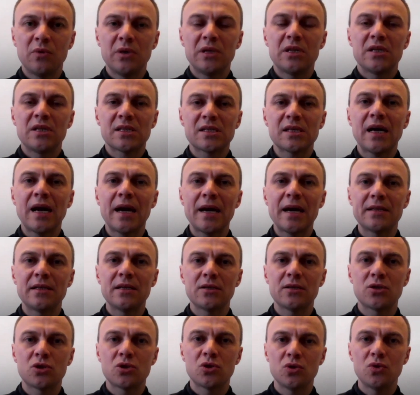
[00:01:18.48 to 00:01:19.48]

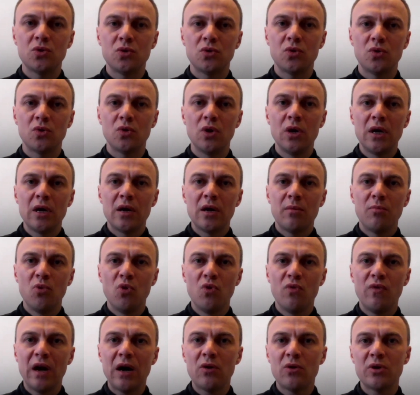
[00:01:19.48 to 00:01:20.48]
decided to
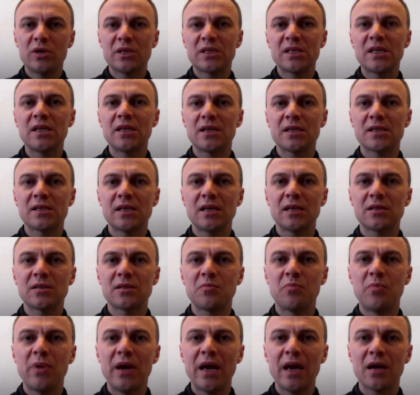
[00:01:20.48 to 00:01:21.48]
move our citizens
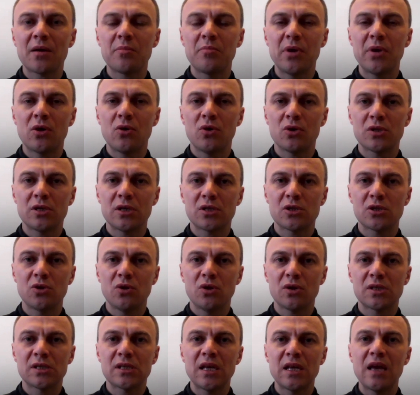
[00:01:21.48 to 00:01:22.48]
back because it's
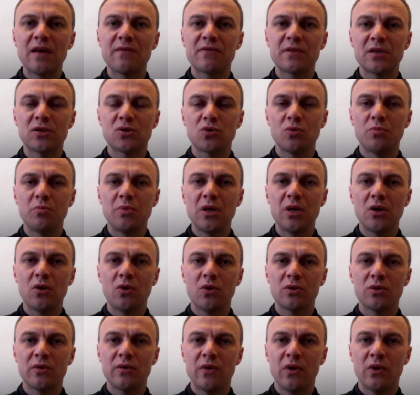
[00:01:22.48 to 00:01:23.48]
not safety to be
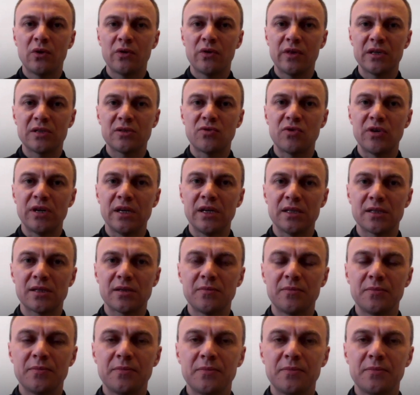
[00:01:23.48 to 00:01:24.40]
on the streets.